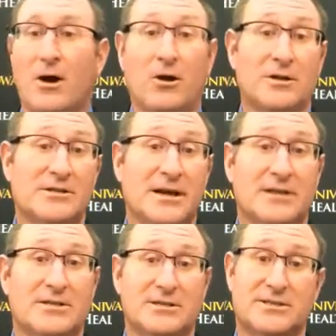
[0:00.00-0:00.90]
All it
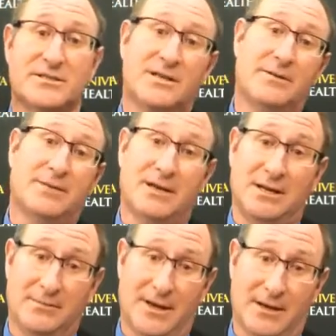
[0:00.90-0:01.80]
takes is to send me an
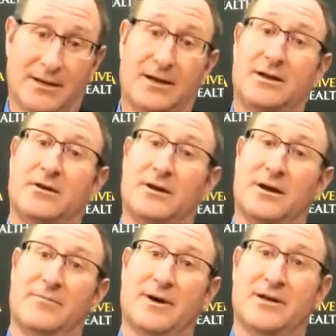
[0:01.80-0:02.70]
email, and I know you
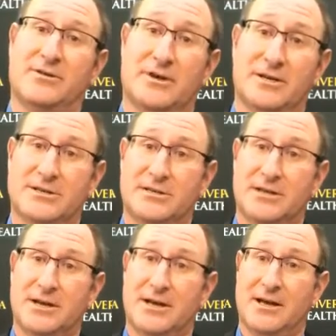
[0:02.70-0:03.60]
have my address
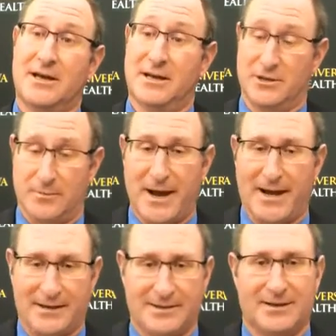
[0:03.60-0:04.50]
in your
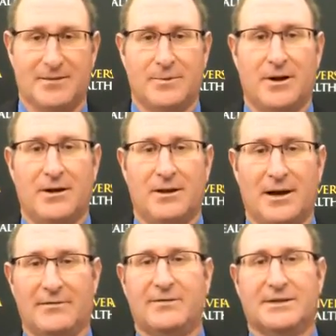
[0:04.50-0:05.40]
packet there,
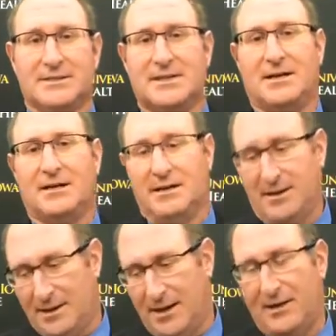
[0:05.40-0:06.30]

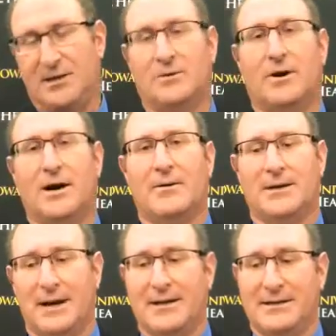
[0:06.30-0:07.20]

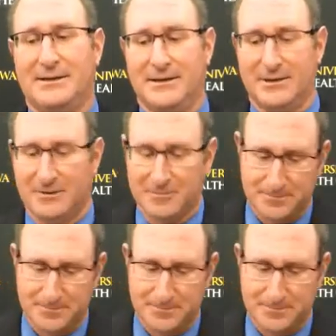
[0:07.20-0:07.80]
paul-casella@uiowa.edu.